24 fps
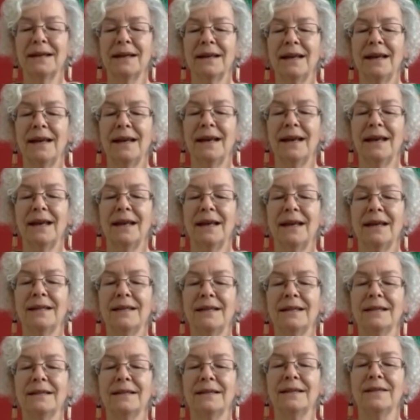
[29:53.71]

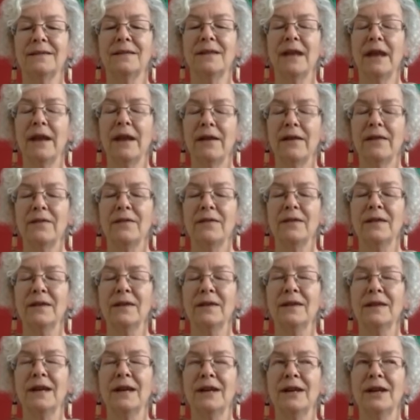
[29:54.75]
And
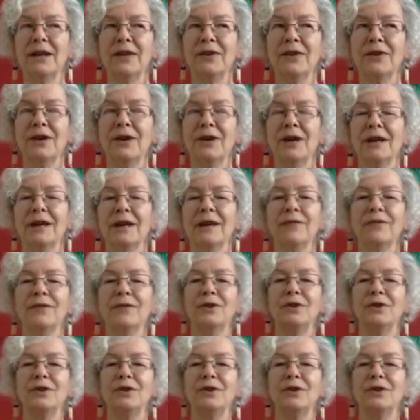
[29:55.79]
another caregiver